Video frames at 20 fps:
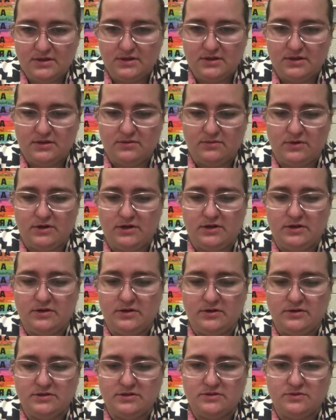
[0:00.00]
Where do you
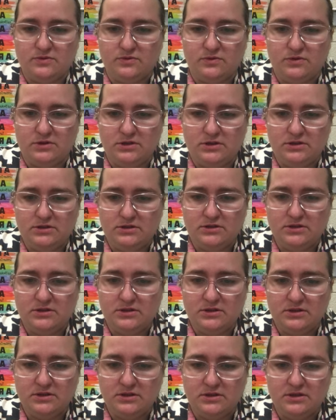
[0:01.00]
go to school?
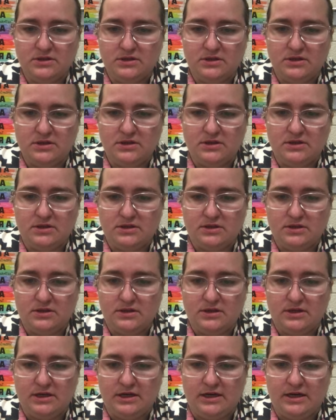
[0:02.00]

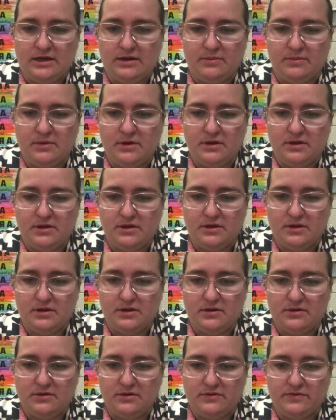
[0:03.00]

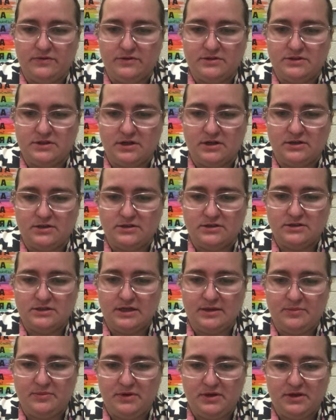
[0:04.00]
If you start
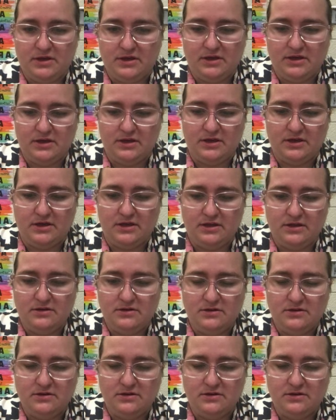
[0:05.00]
typing in,